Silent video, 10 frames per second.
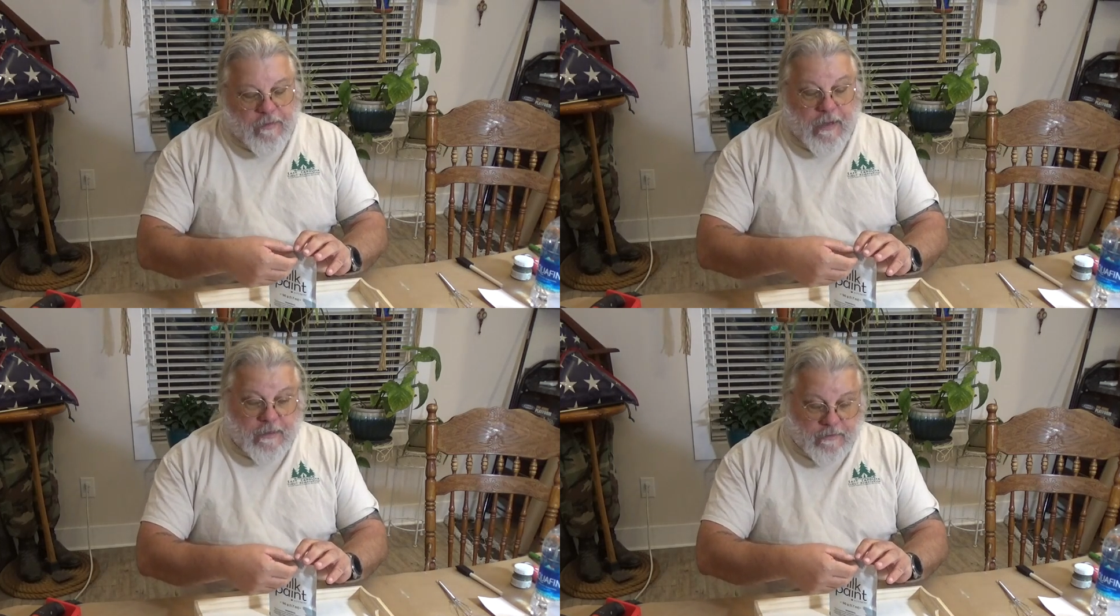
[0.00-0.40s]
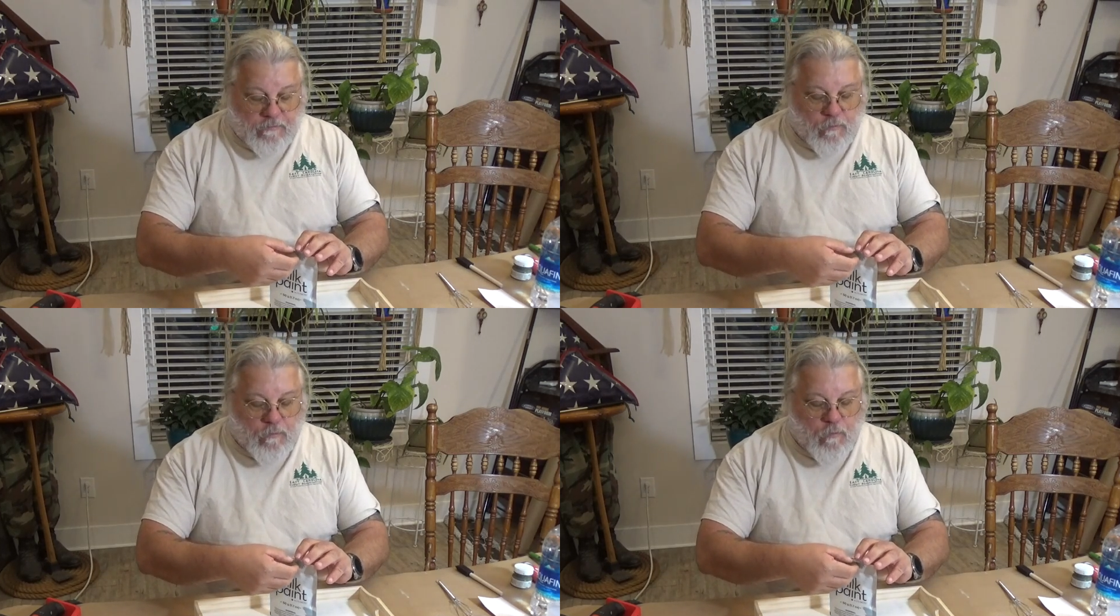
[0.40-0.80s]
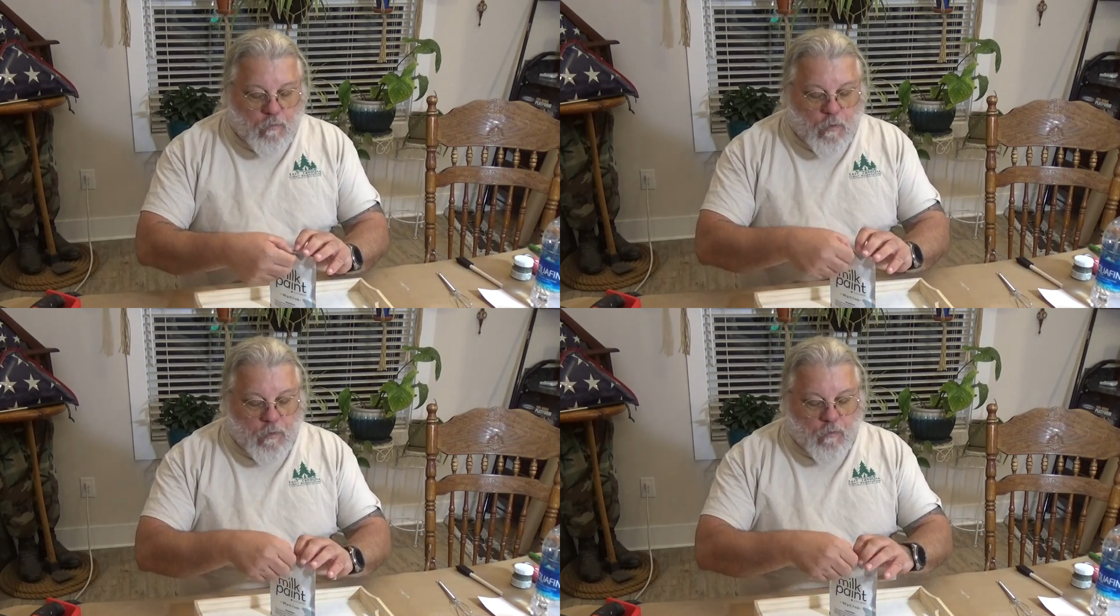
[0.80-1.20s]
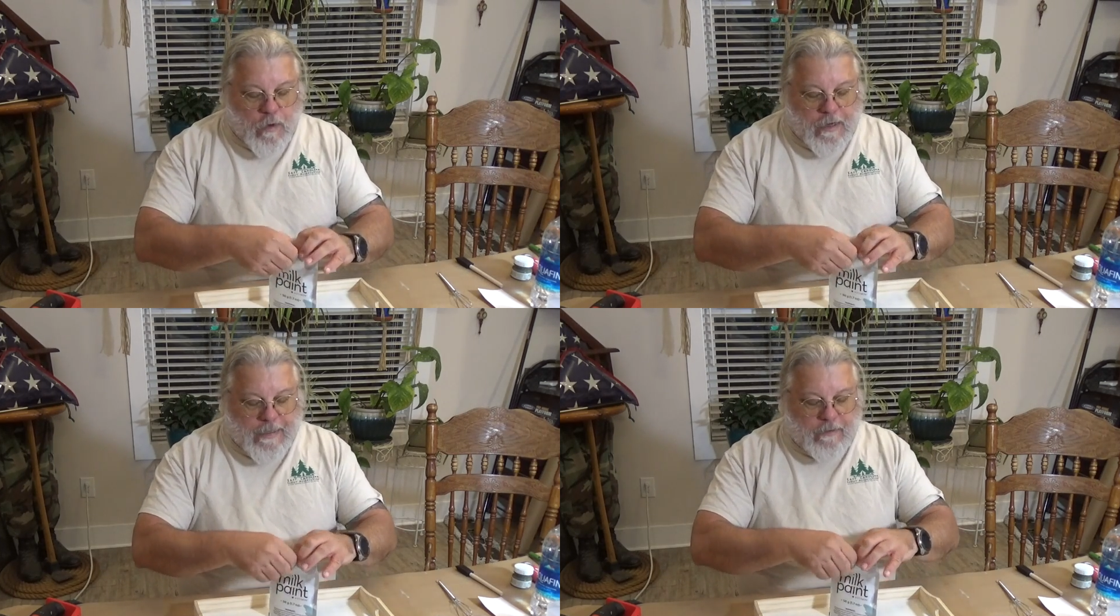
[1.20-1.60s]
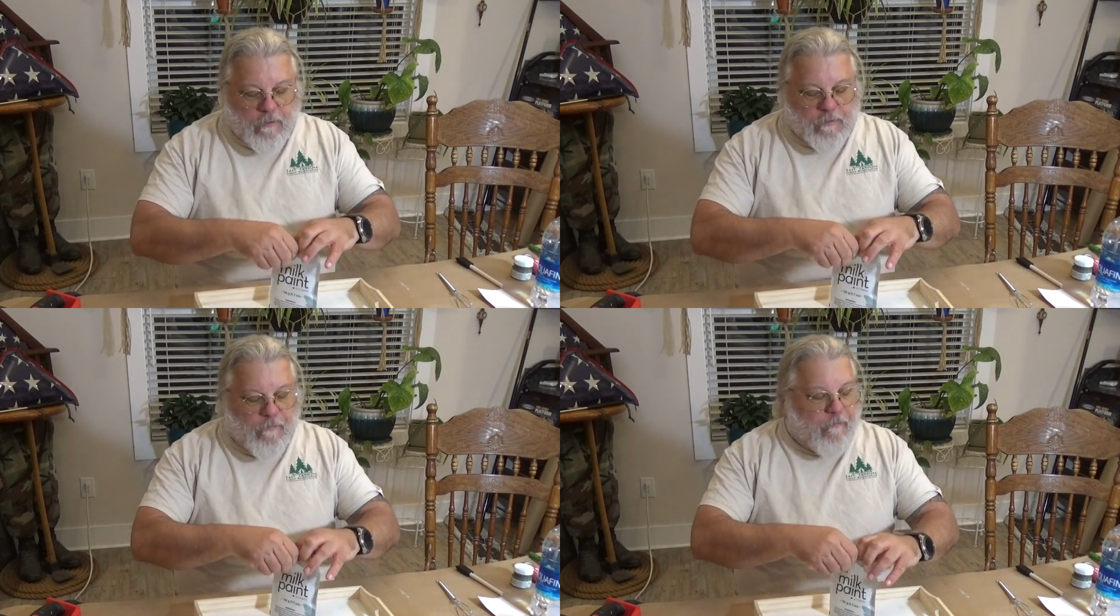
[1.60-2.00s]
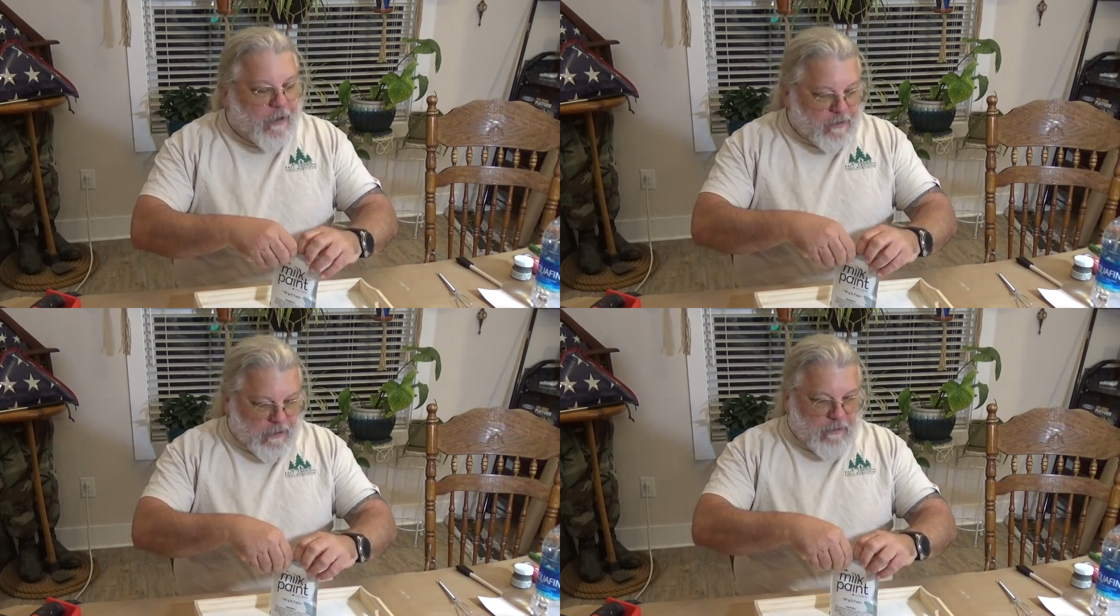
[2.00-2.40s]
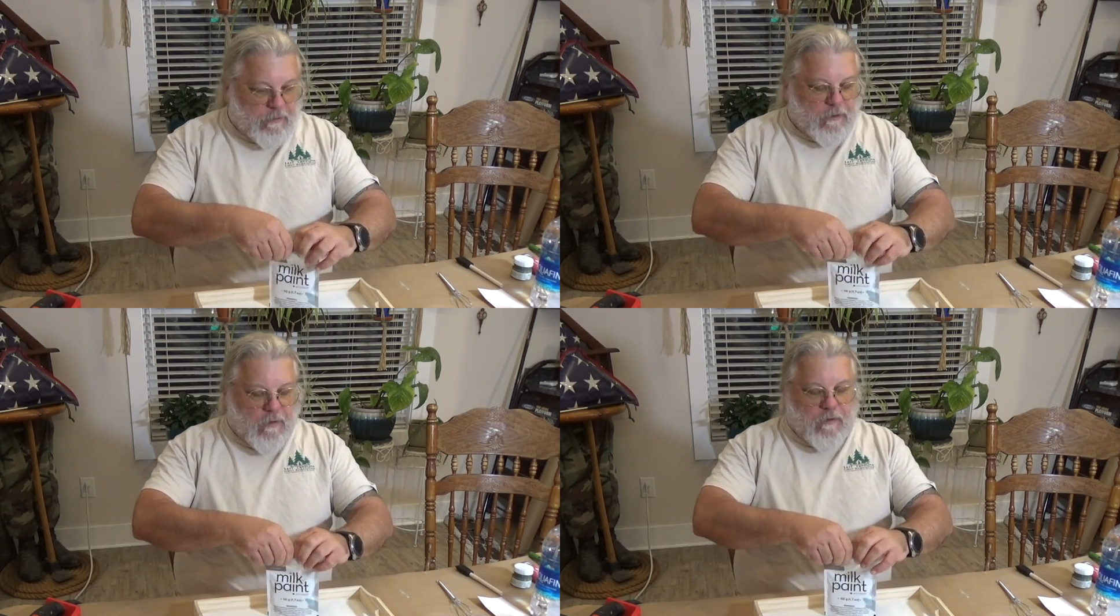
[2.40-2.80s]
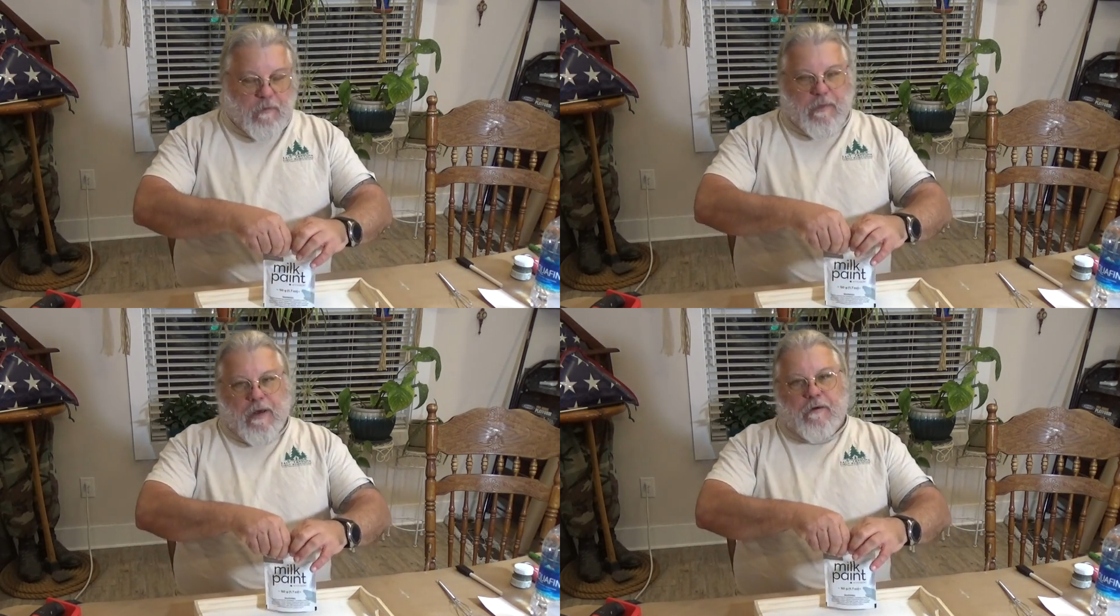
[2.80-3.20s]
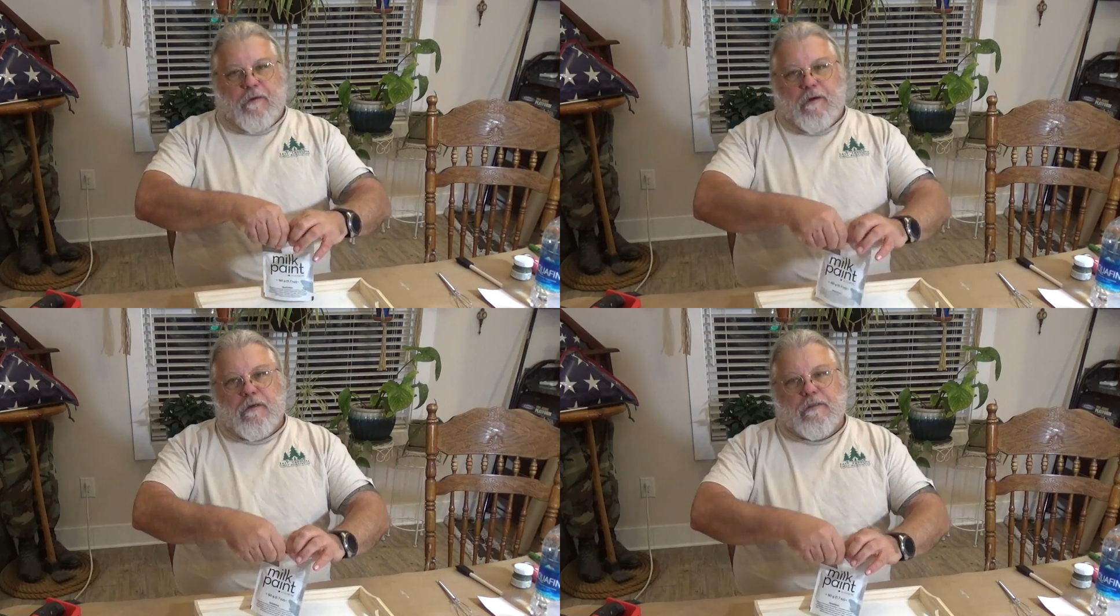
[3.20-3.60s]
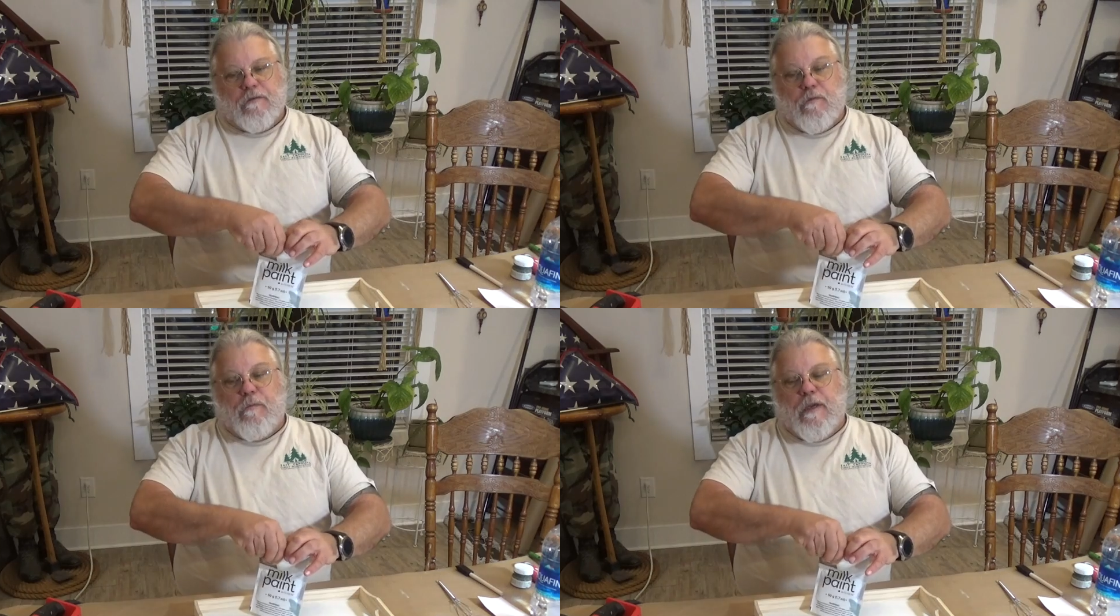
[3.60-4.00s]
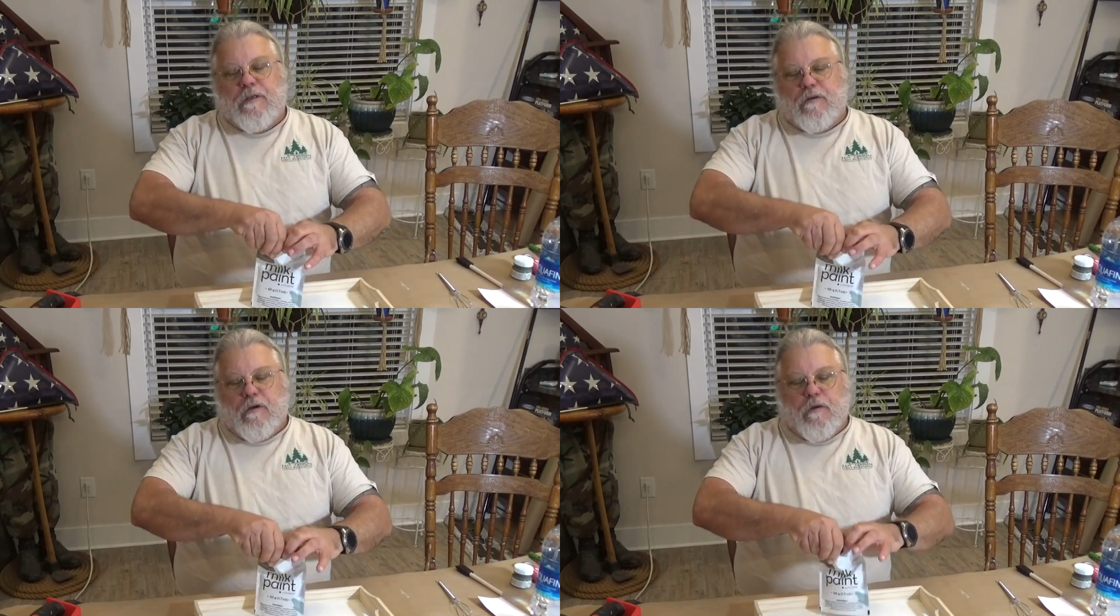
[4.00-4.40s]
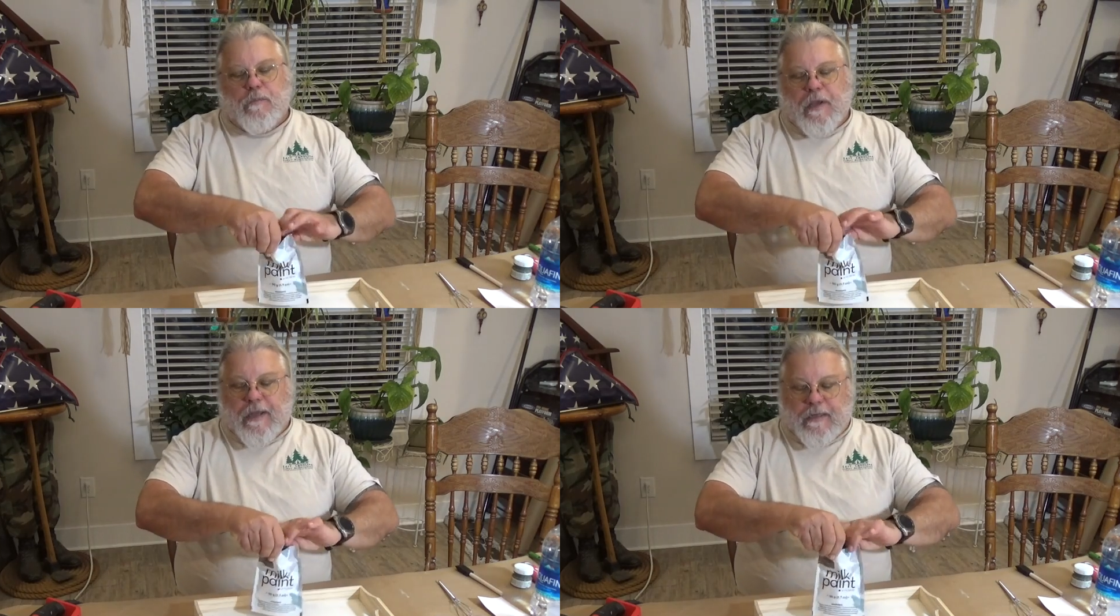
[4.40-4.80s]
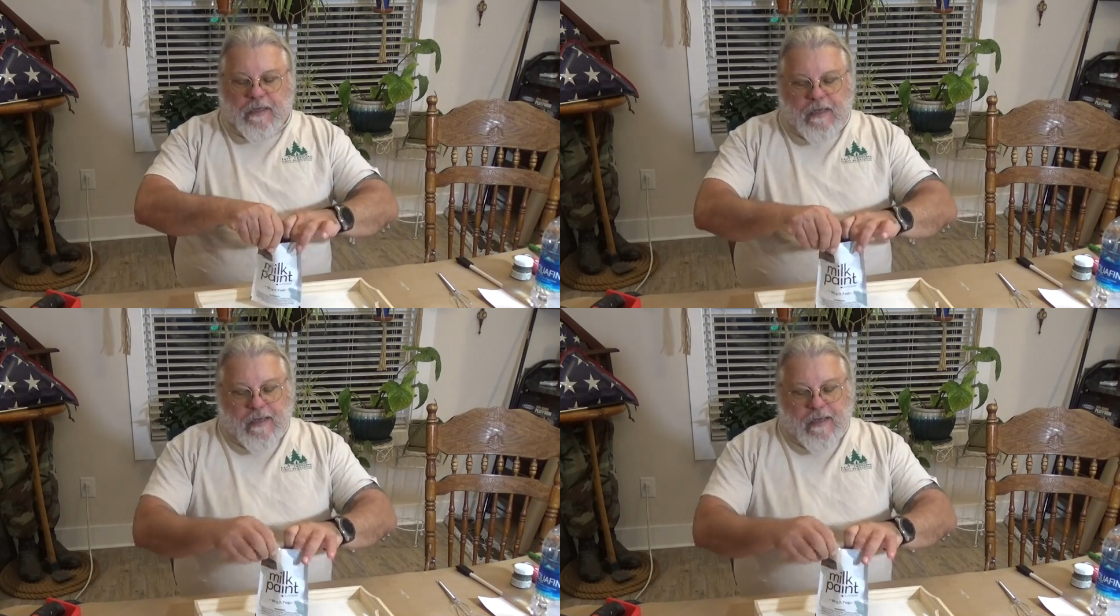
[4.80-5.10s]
That's one way to get those effects that I was talking about earlier, is you mix your own paint.